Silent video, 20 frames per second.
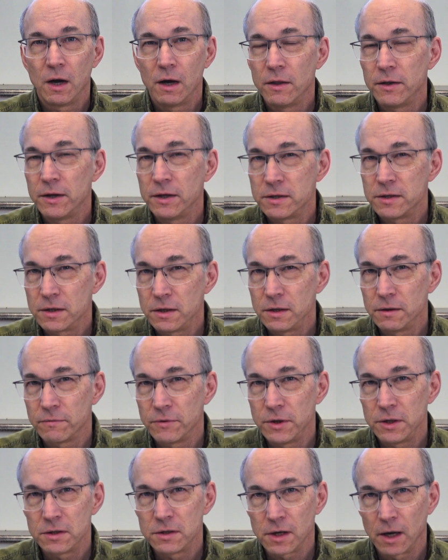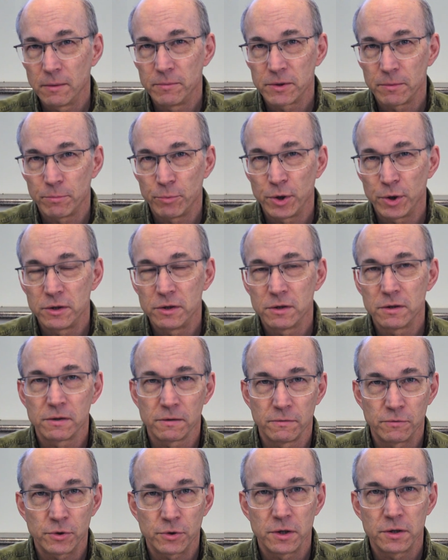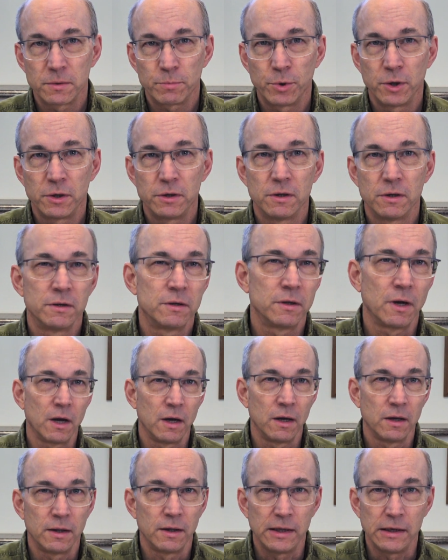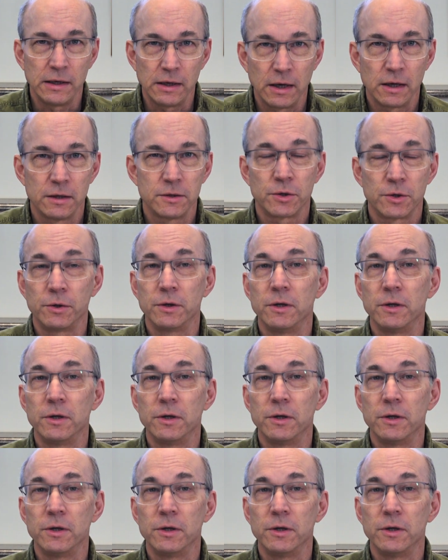they see of these types of bridges, of truss bridges, and the answer